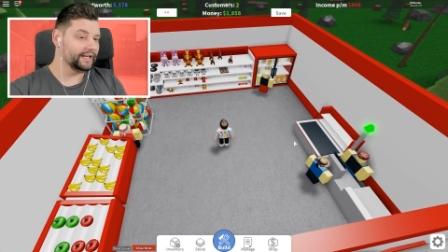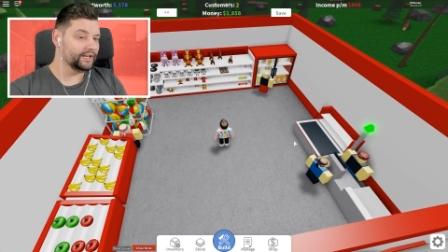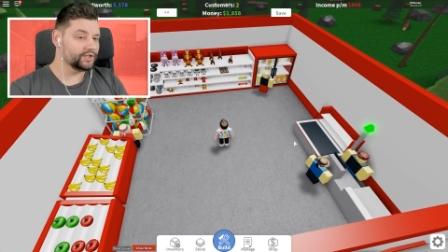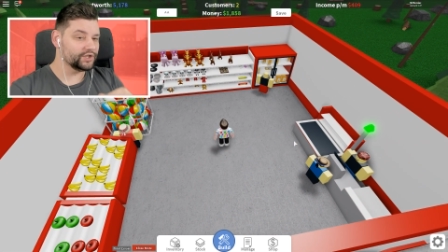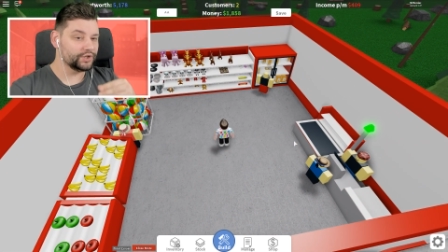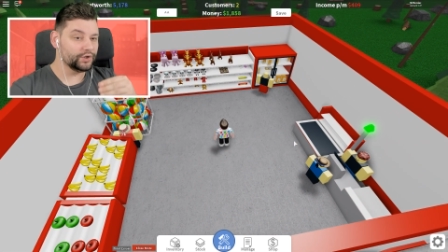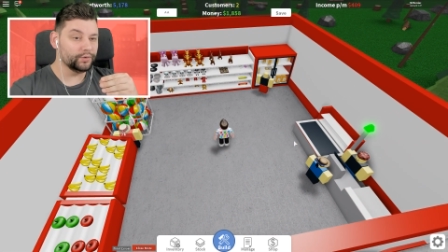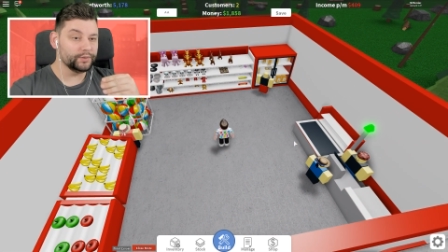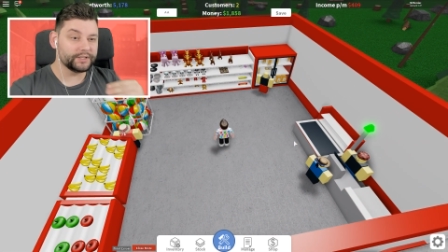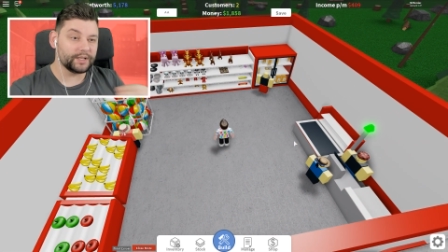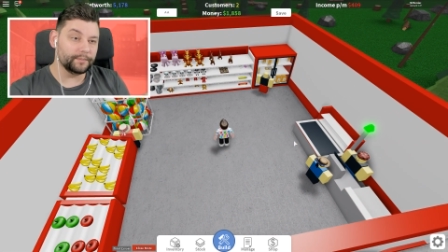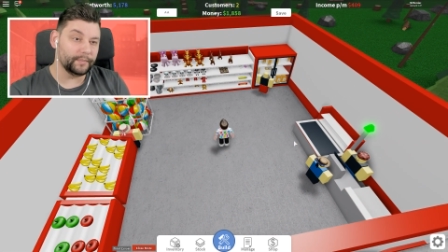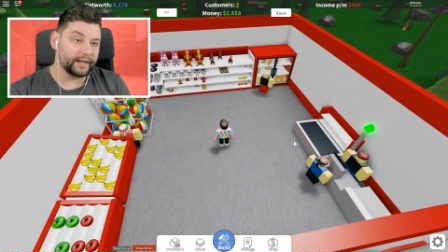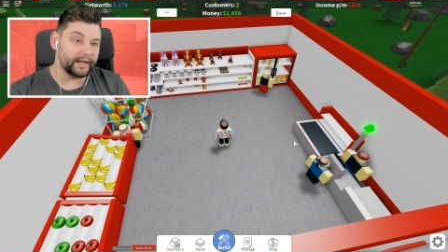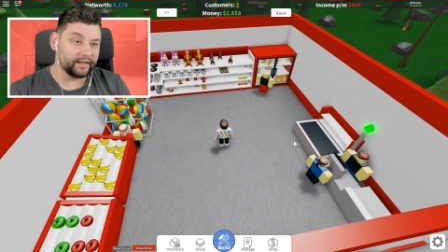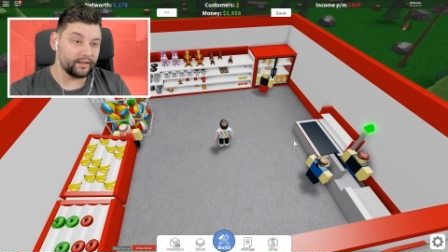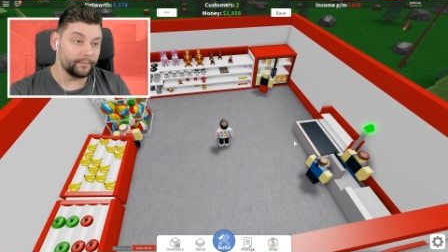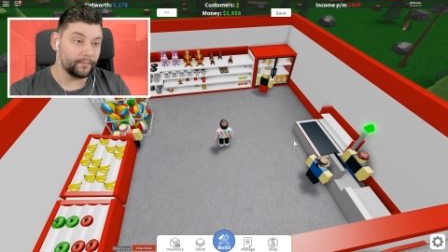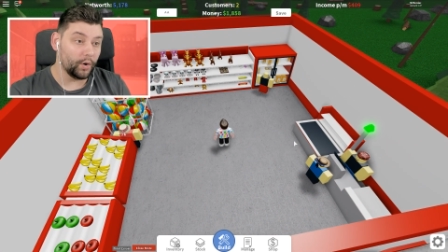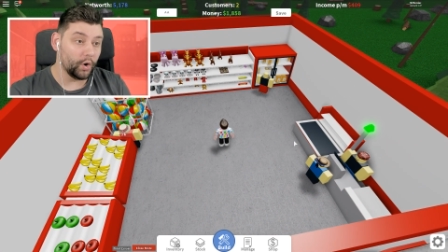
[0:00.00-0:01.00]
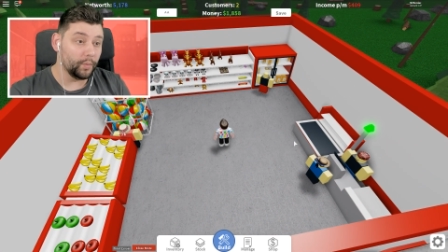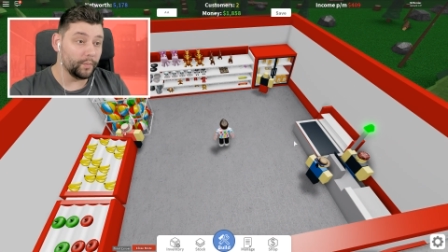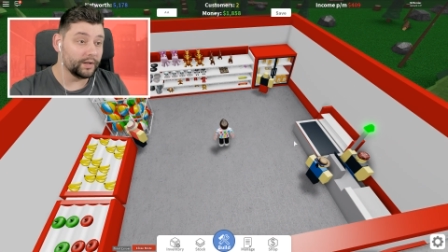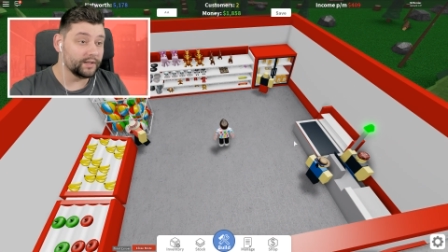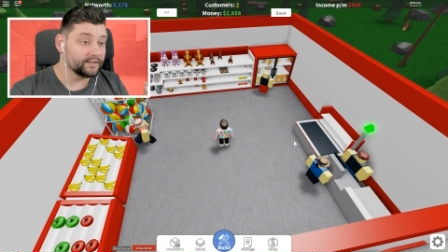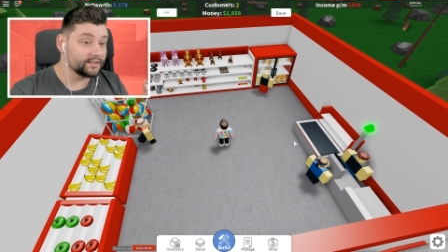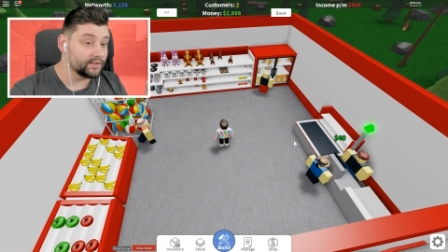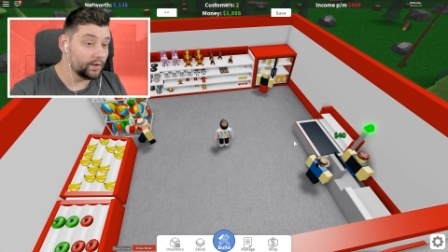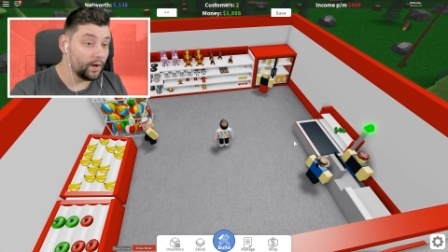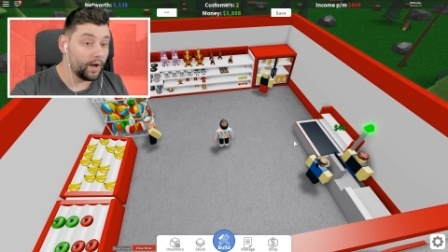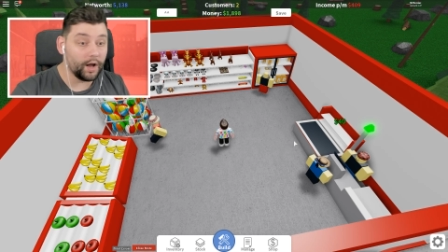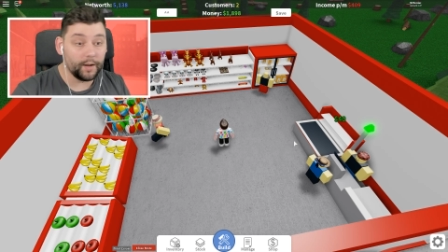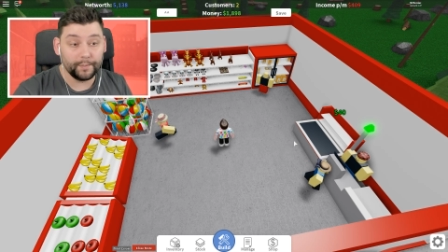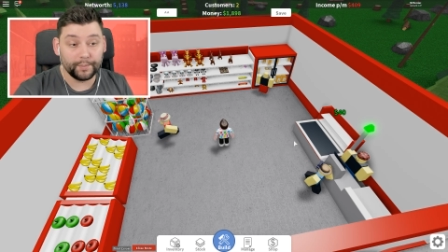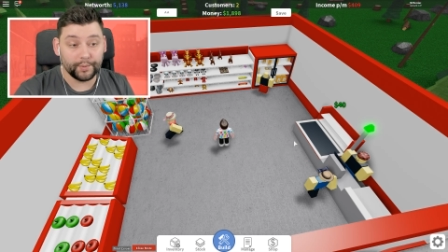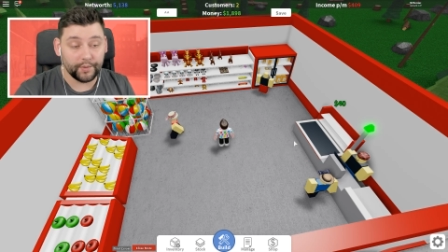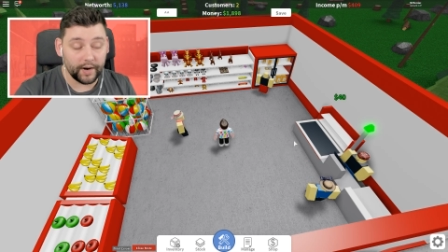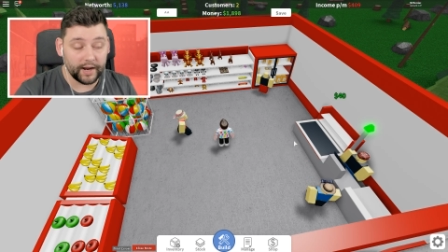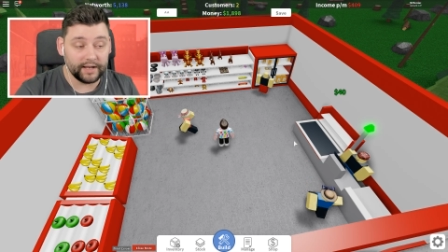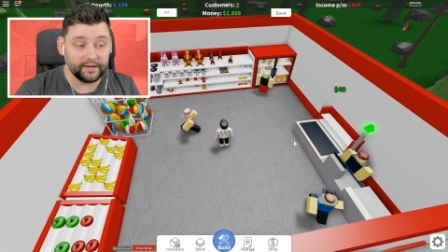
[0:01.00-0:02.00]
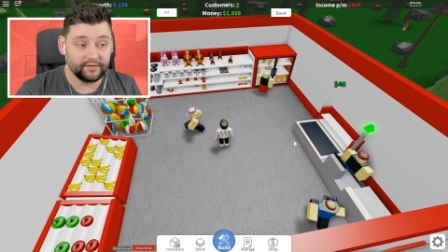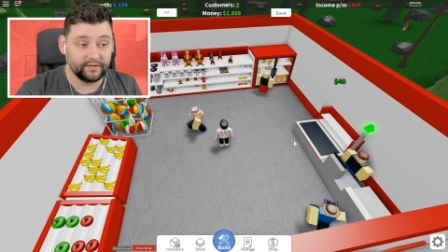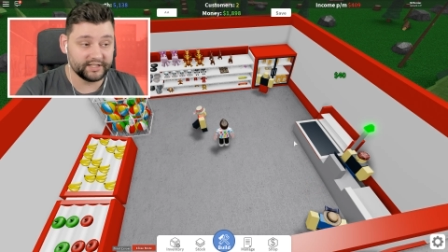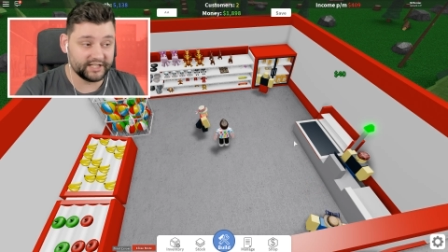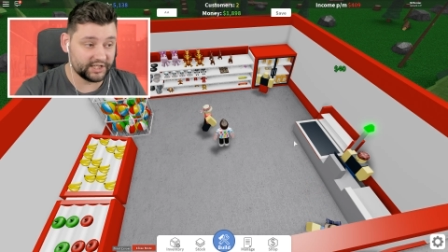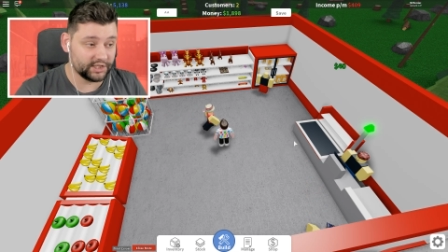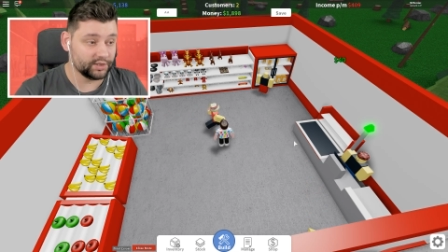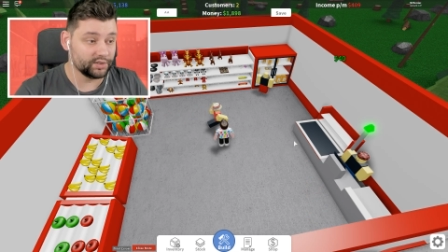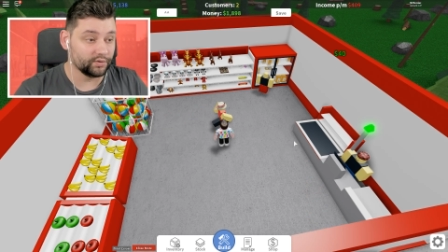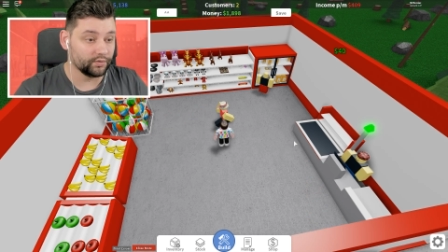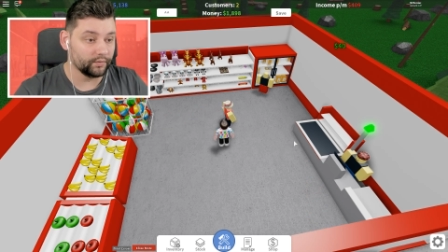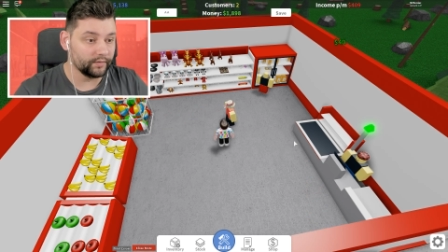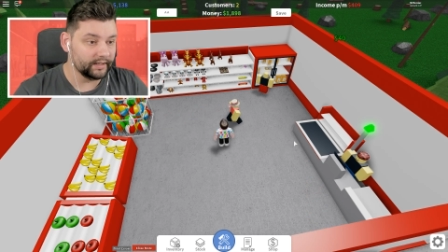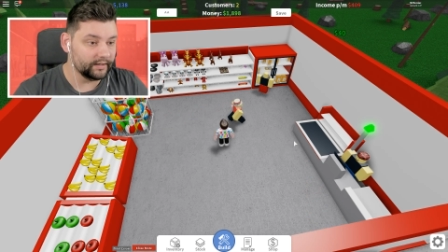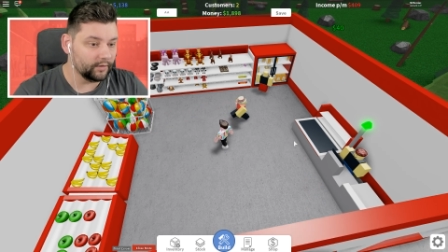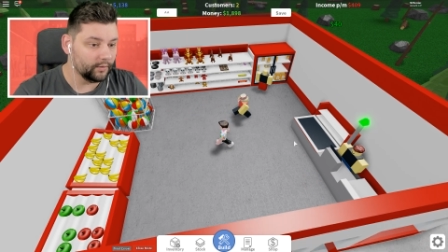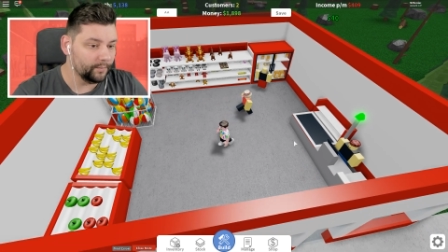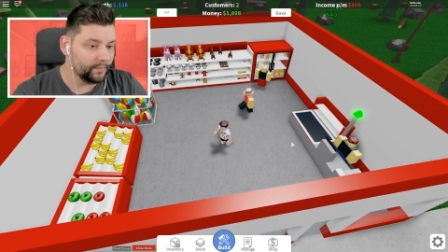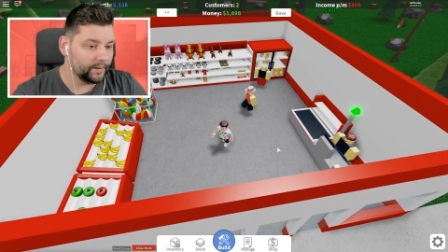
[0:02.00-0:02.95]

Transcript: I just use the money at the moment to upgrade the store a little